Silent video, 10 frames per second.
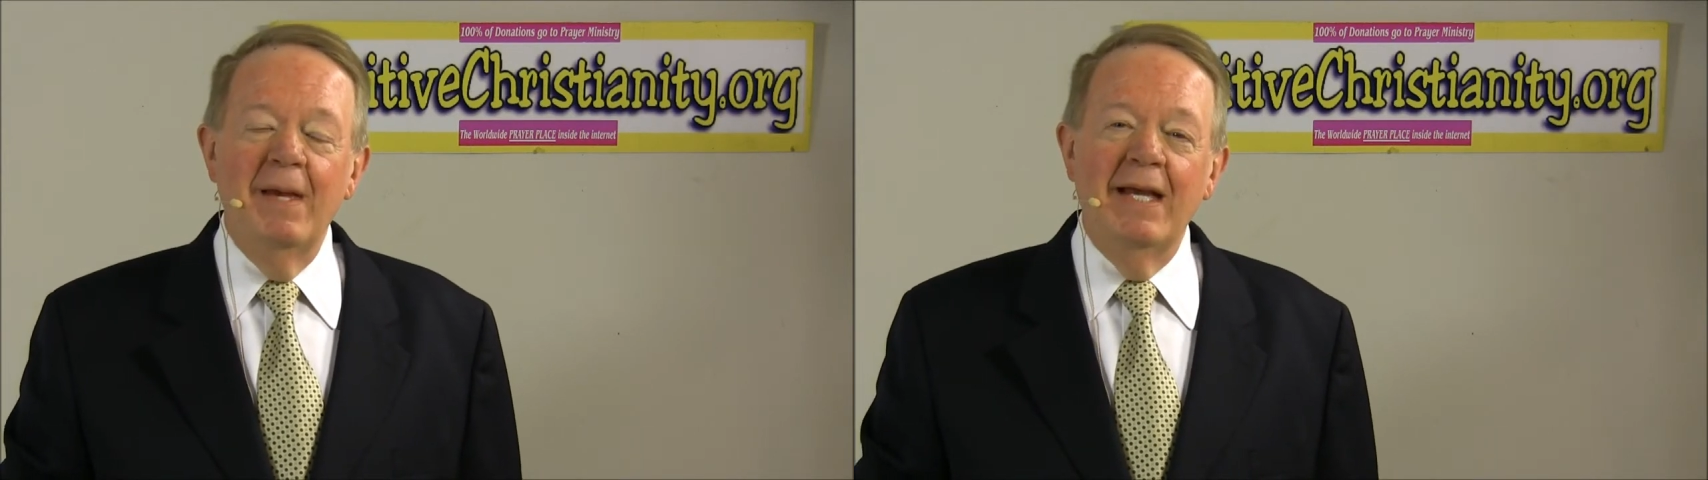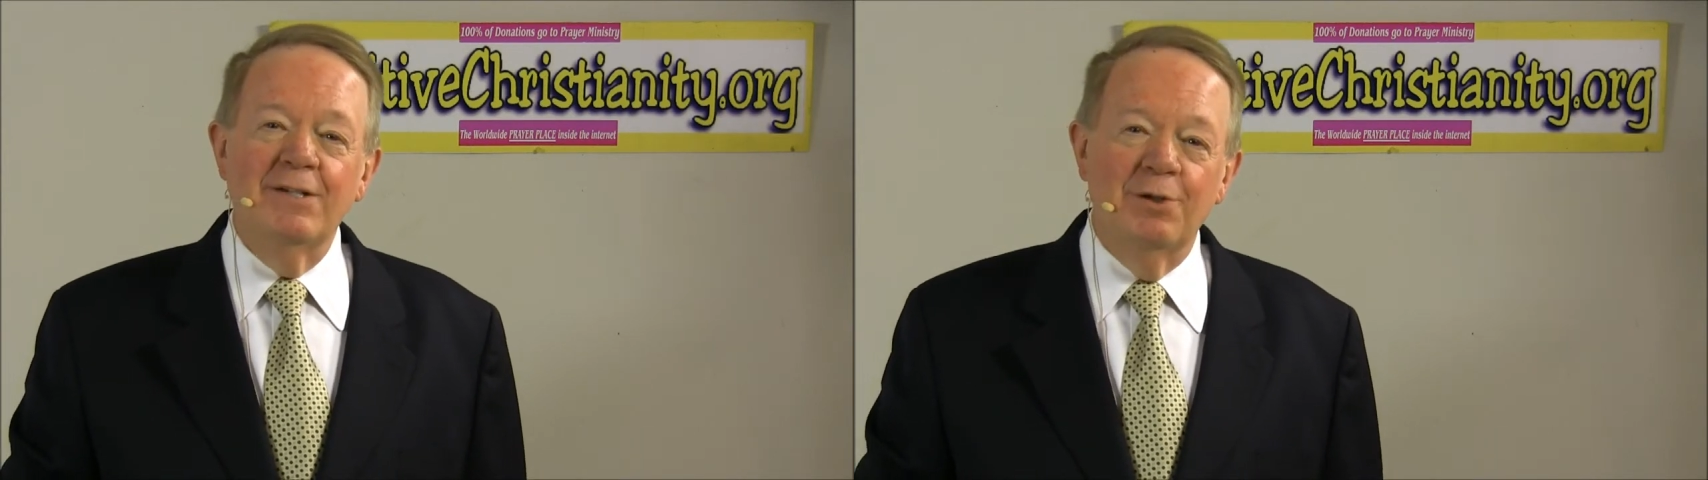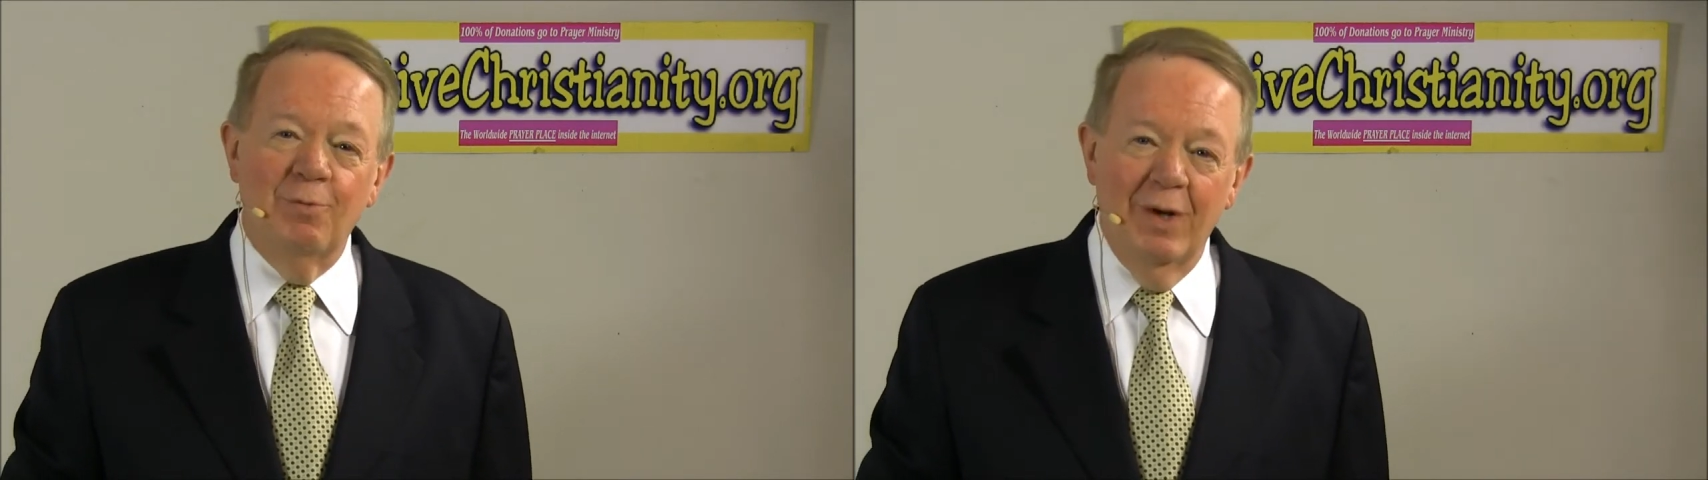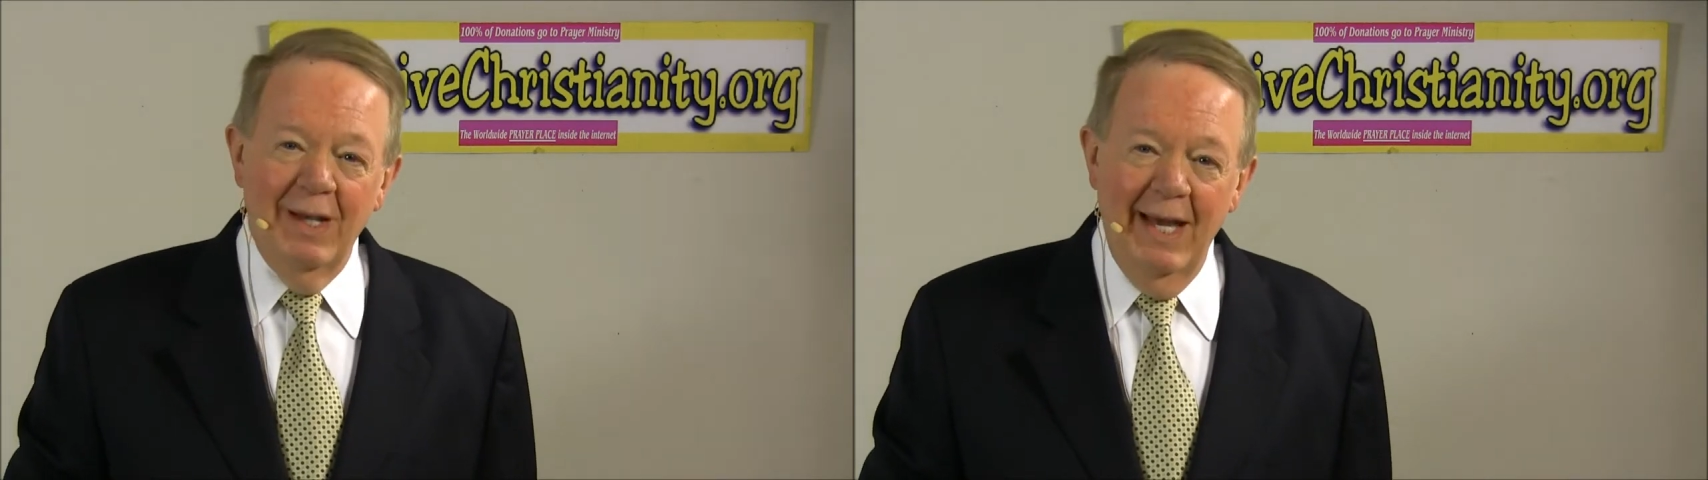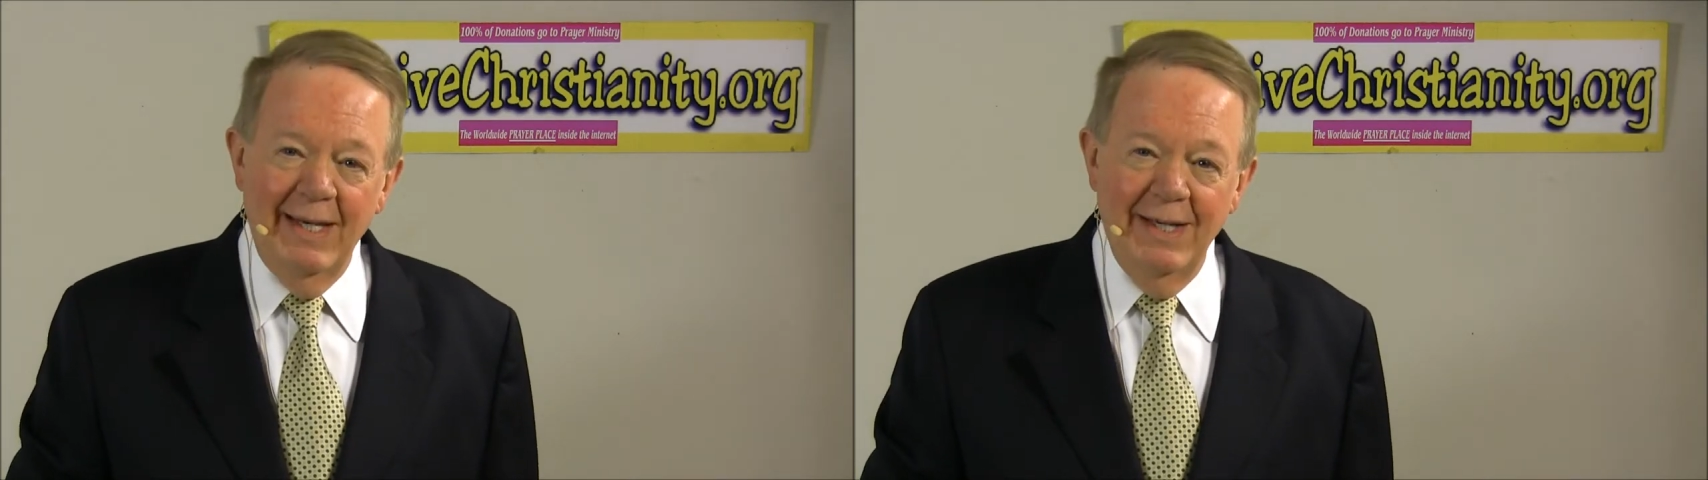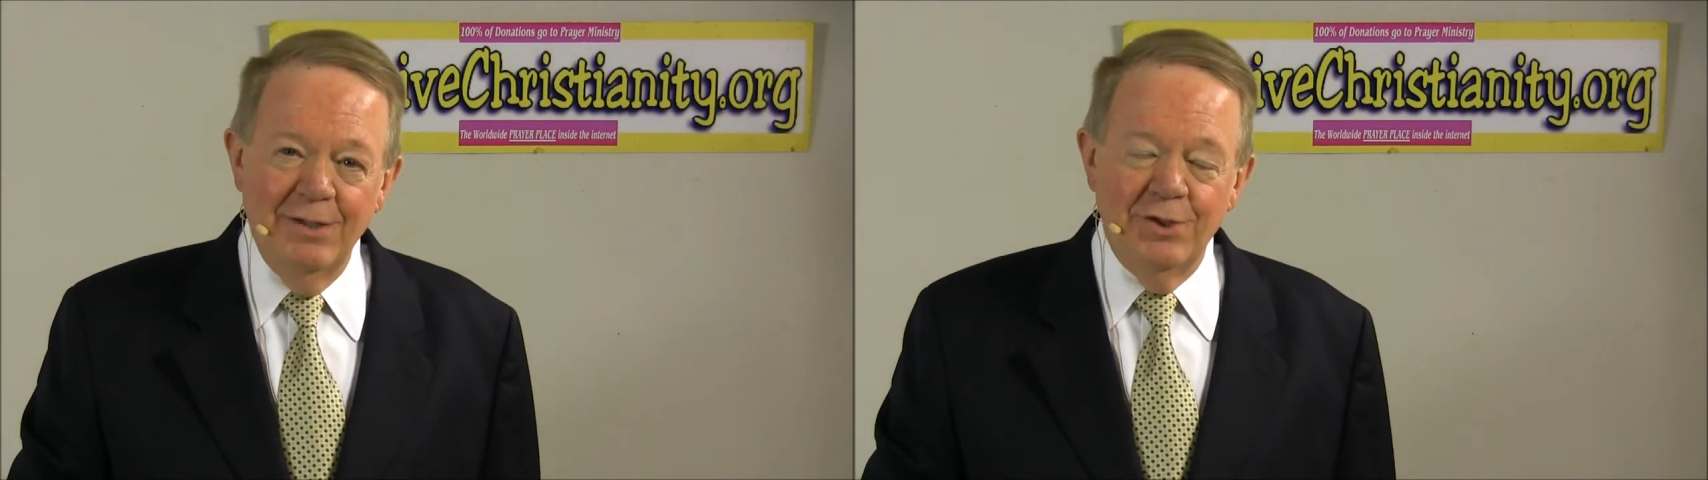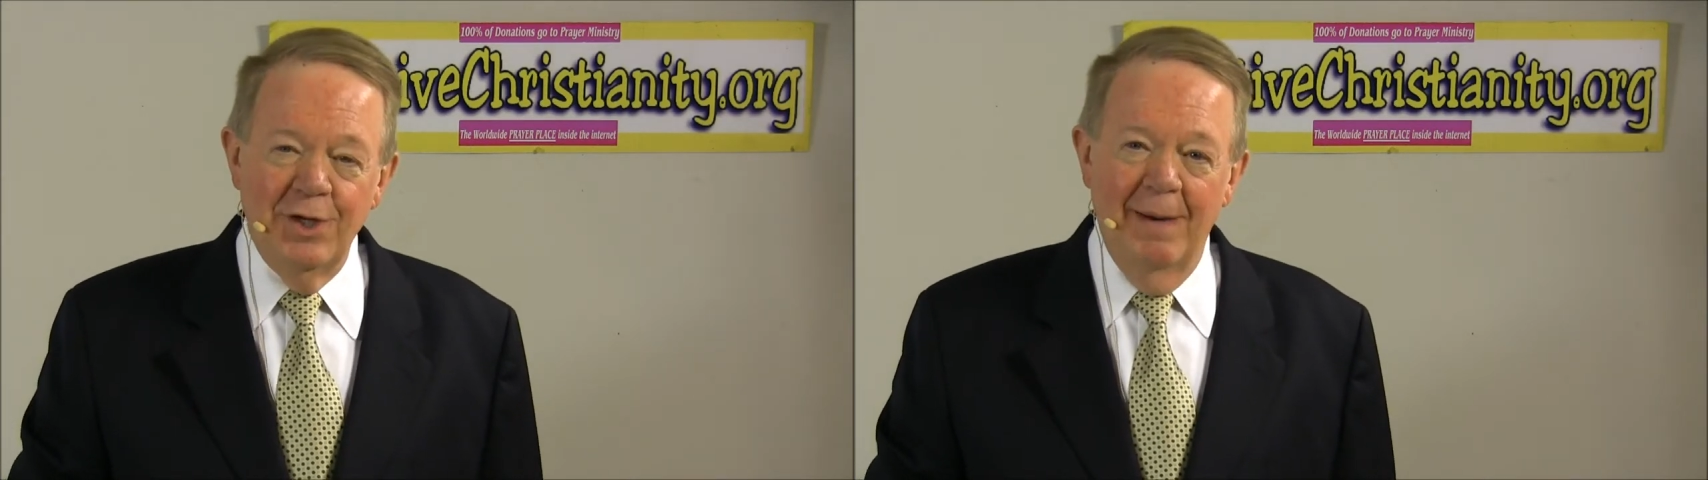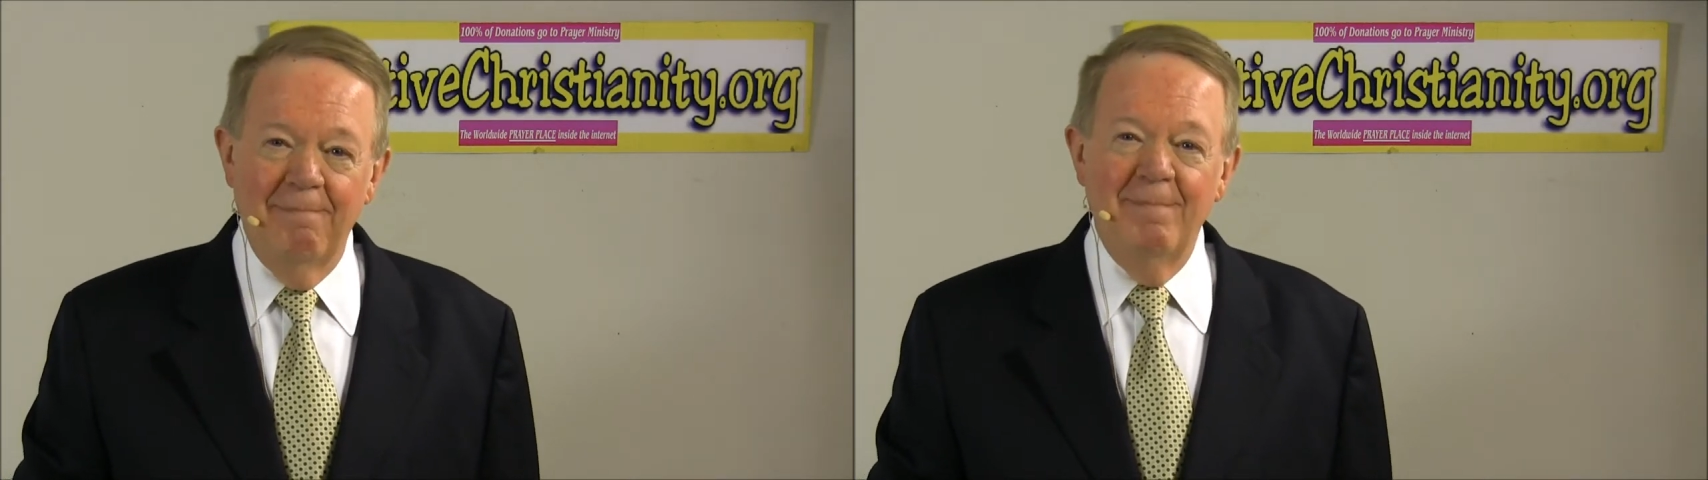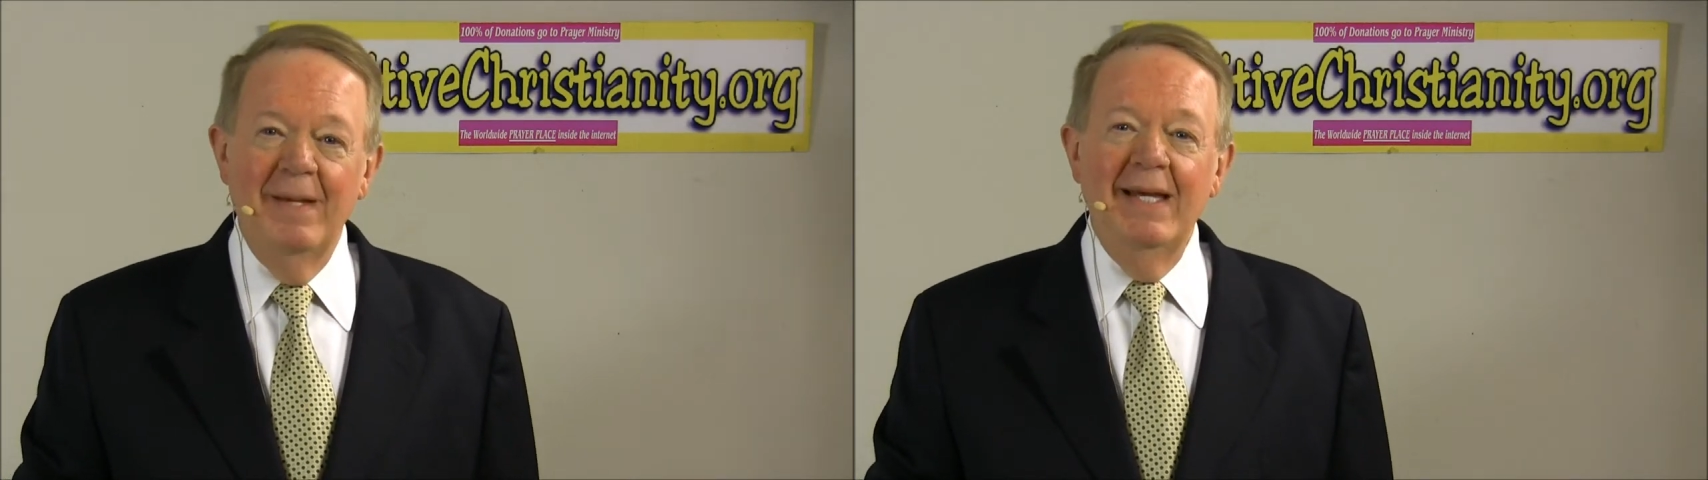is a relationship,